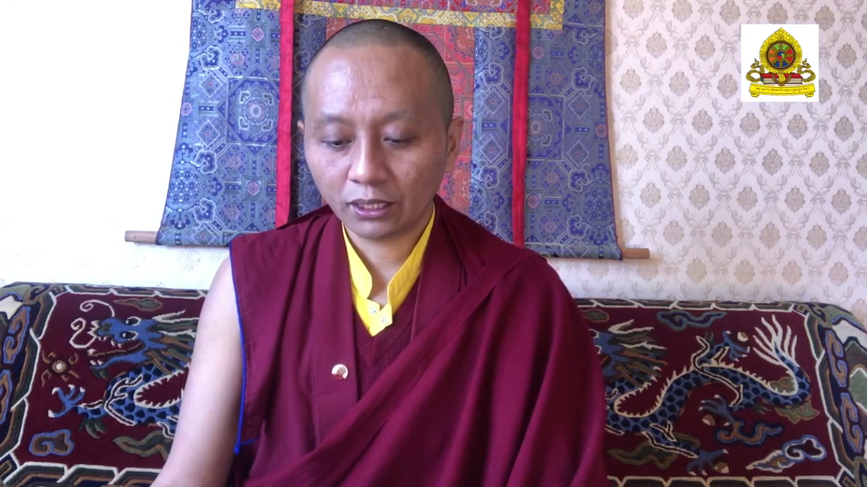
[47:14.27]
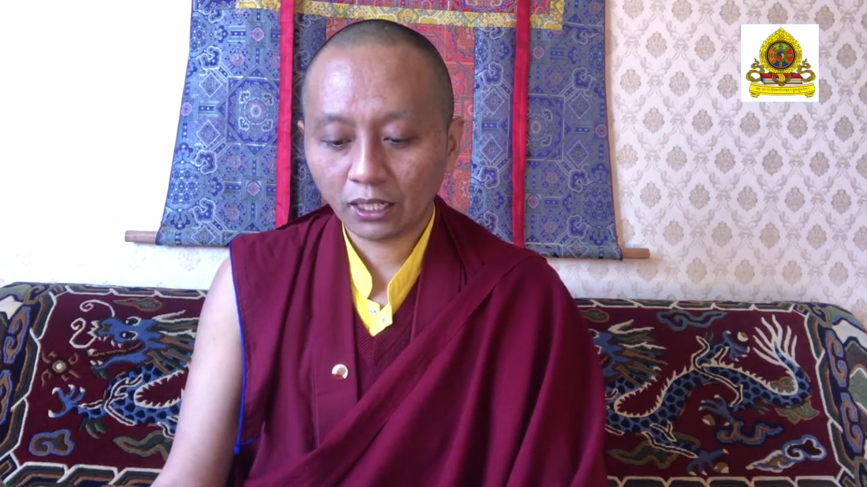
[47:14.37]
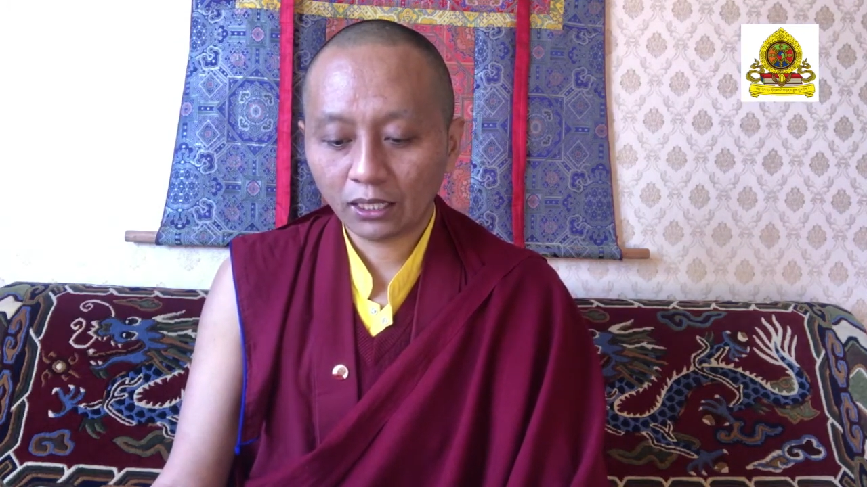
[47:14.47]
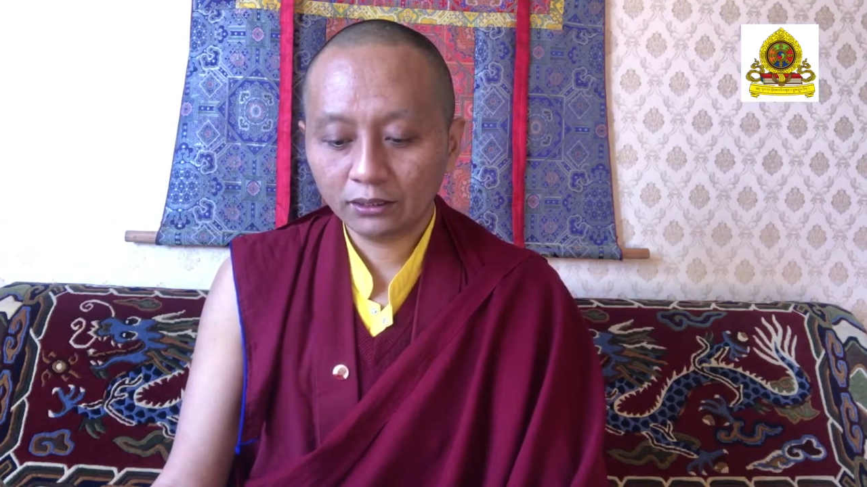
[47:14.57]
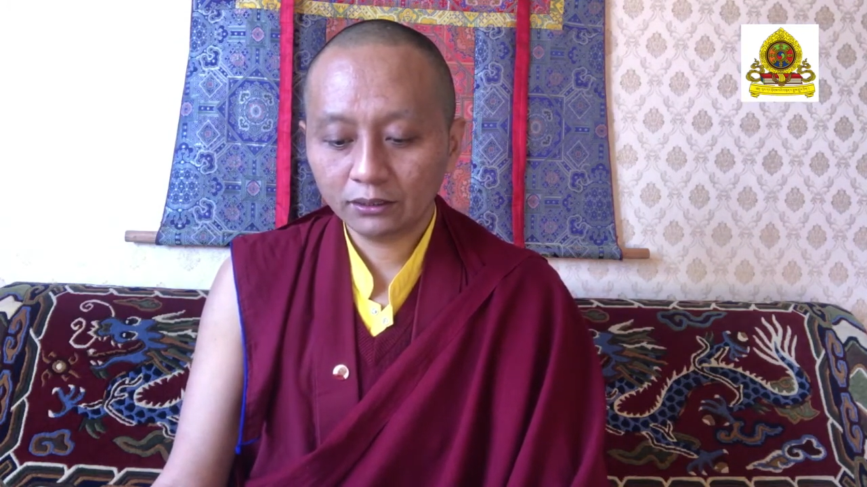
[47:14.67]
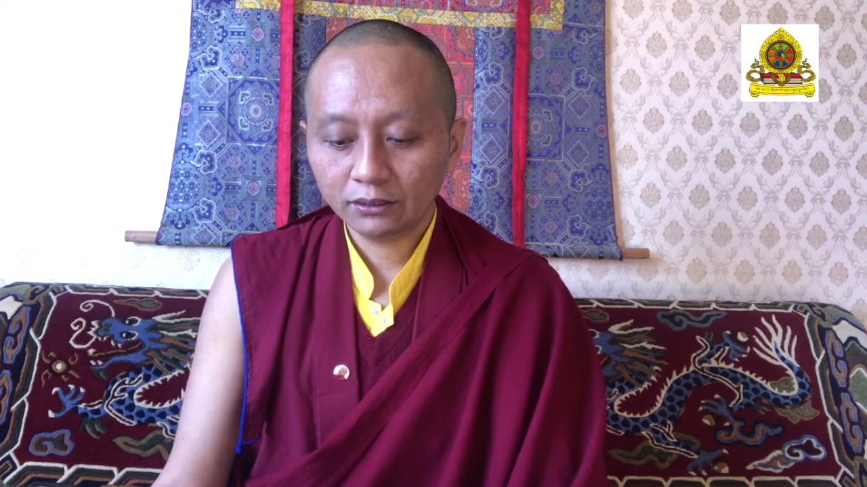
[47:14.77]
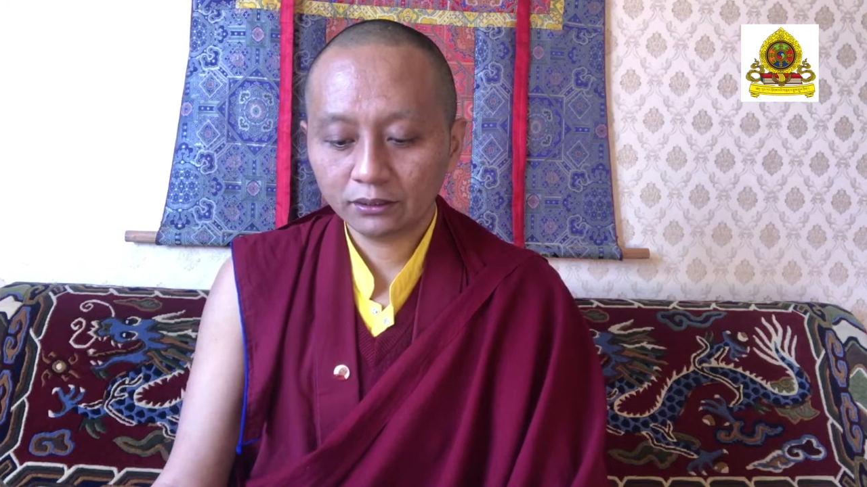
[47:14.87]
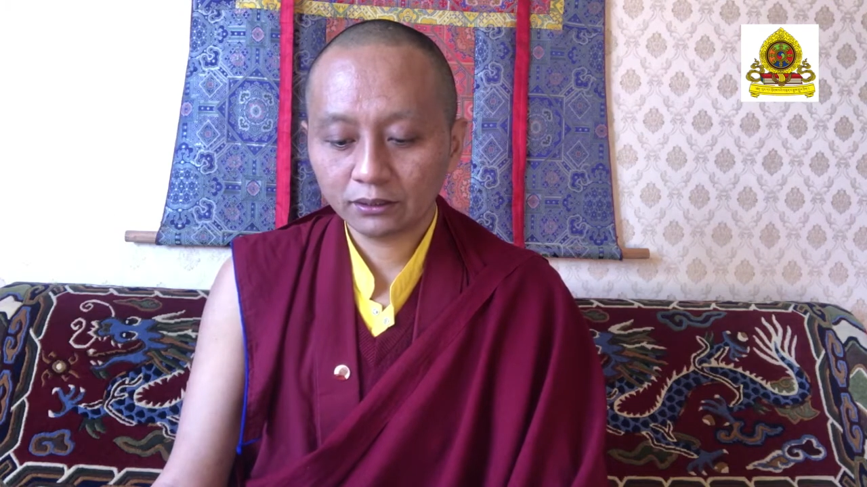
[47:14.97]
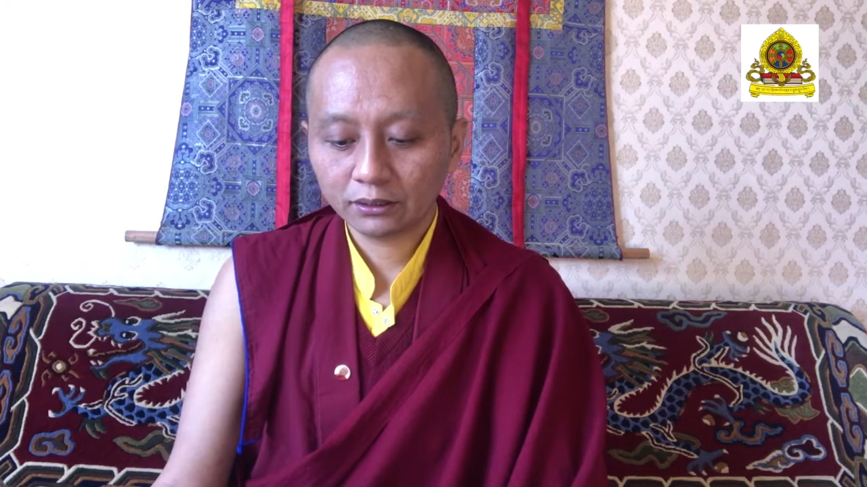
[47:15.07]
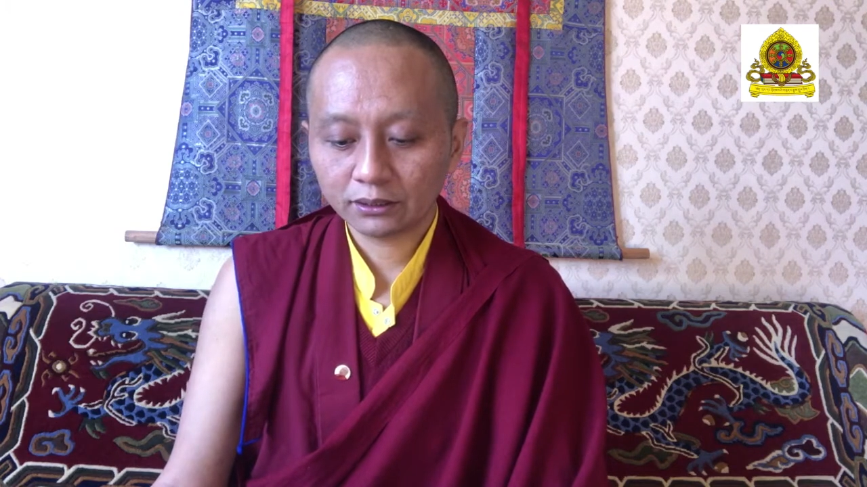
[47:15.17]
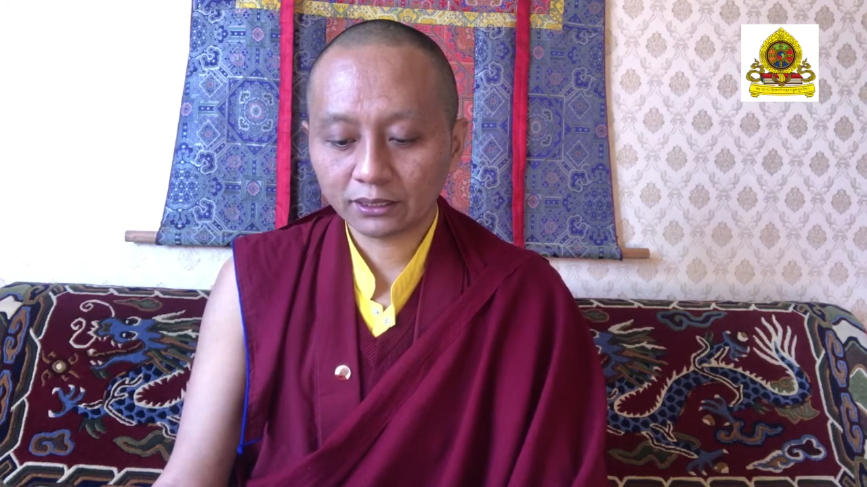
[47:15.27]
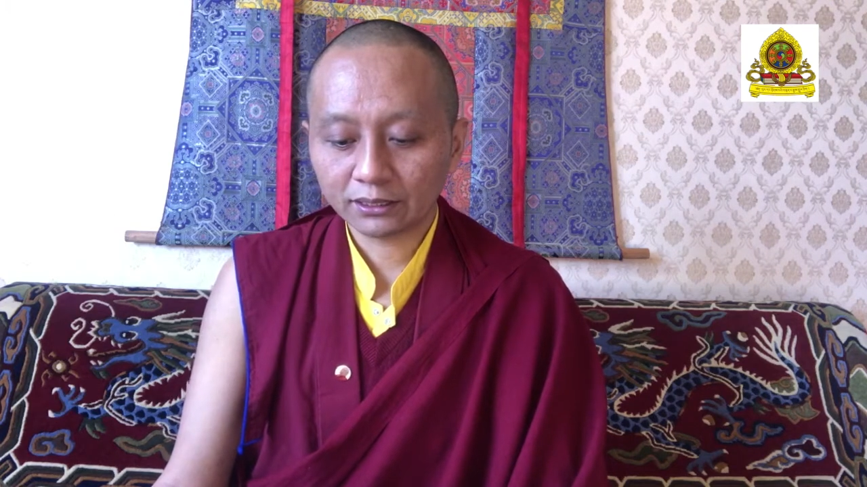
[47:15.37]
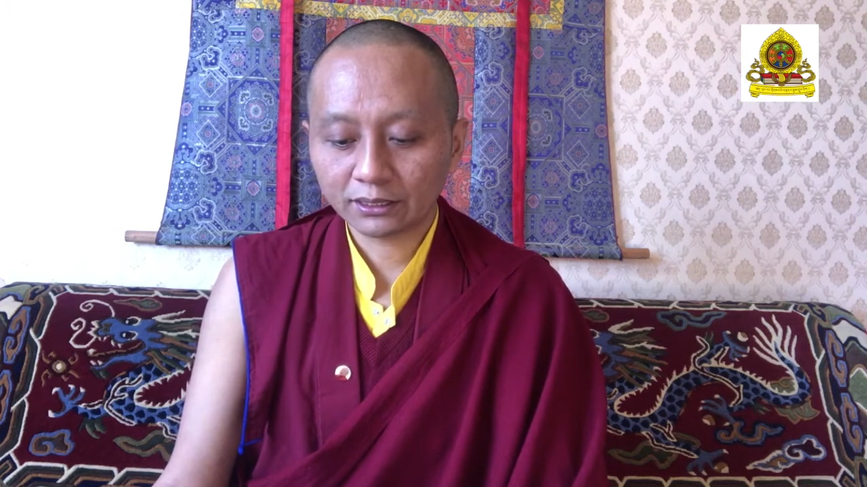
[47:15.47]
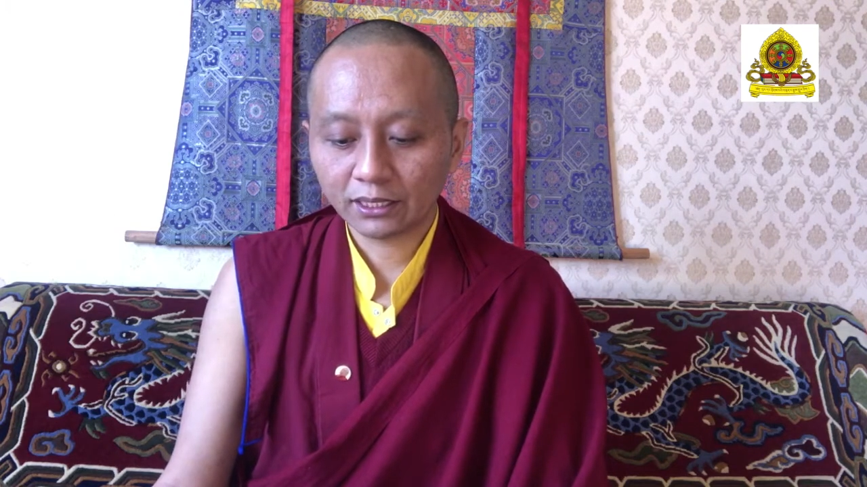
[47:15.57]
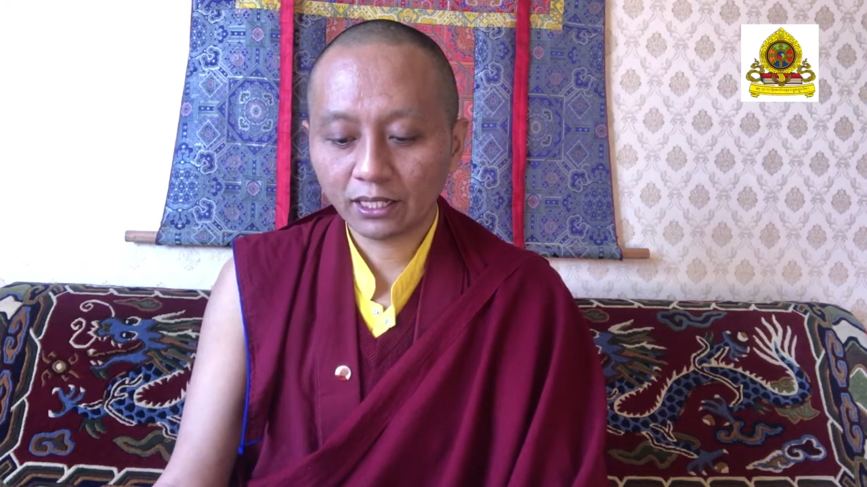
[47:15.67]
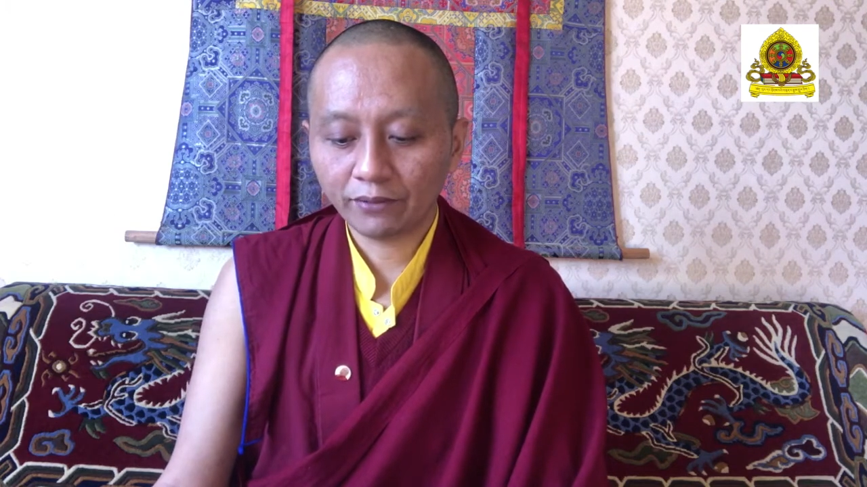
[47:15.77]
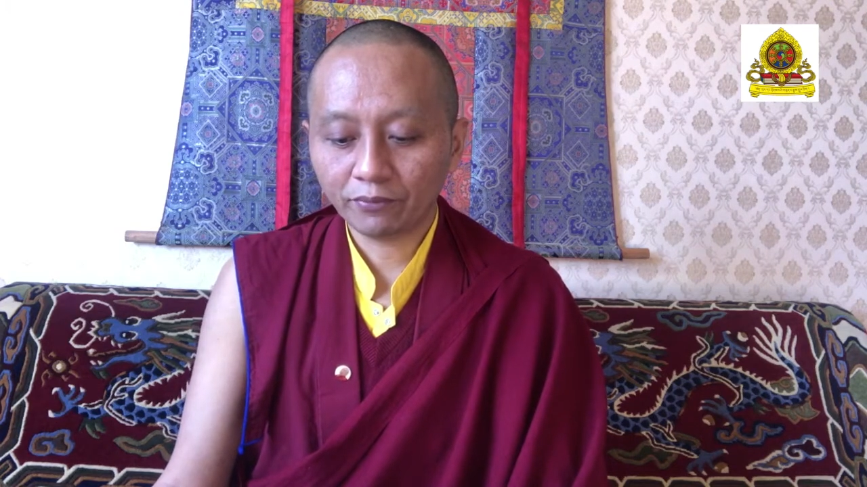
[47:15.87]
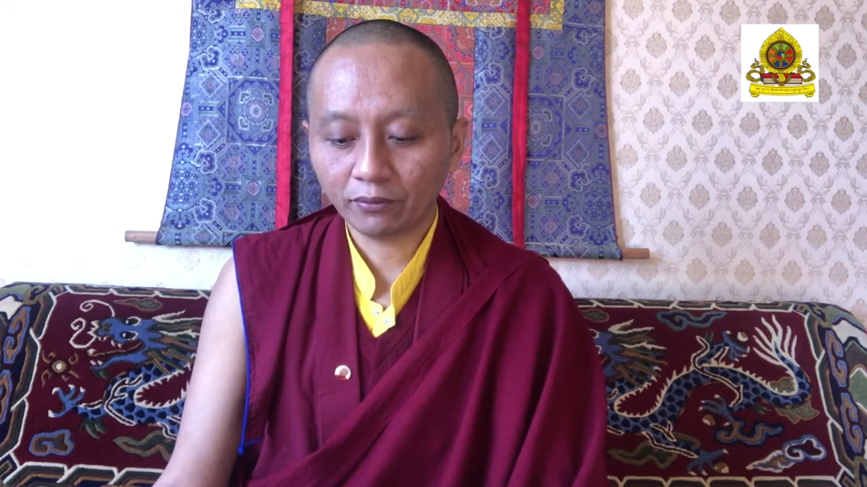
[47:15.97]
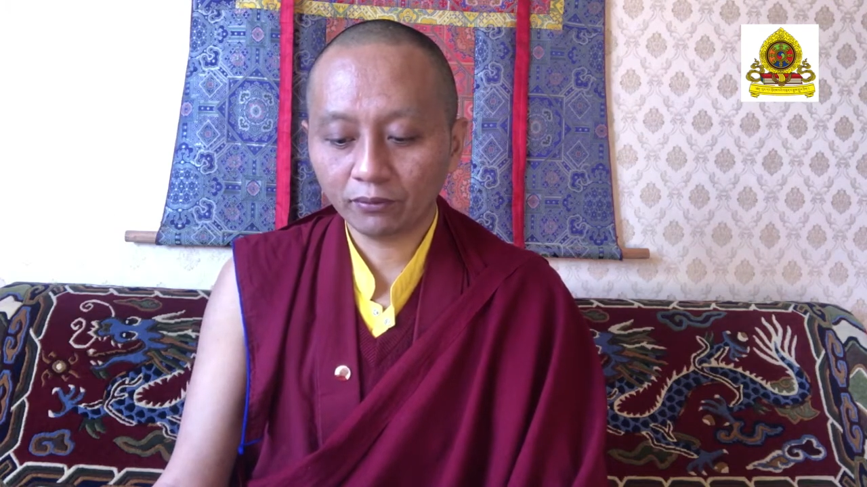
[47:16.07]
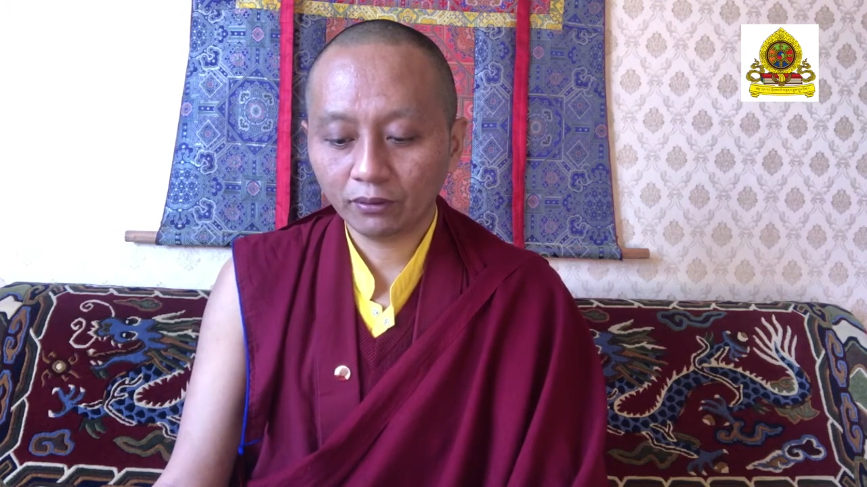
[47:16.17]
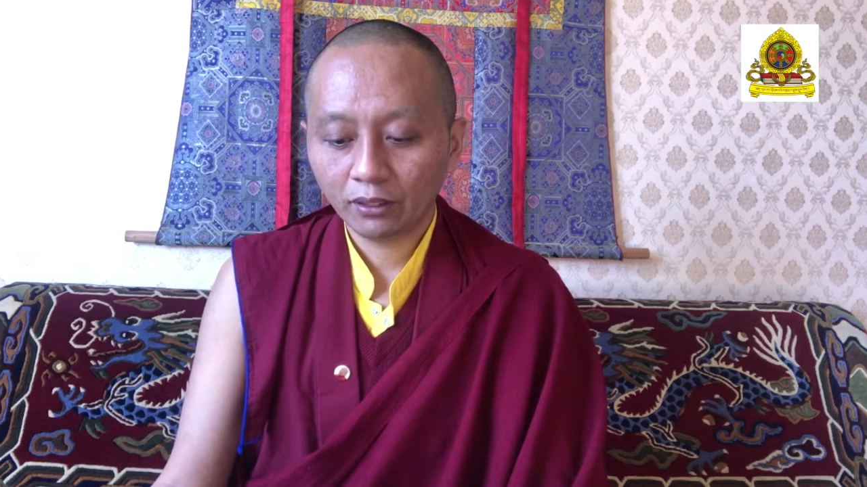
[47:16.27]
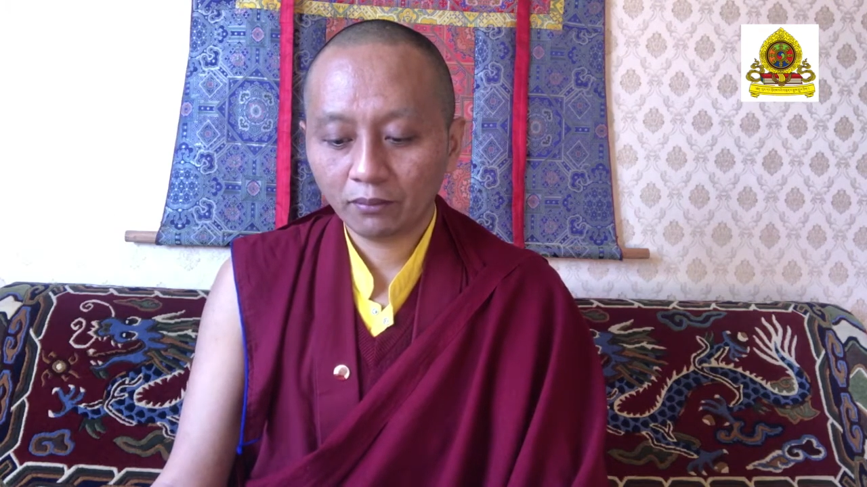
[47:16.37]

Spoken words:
unassailable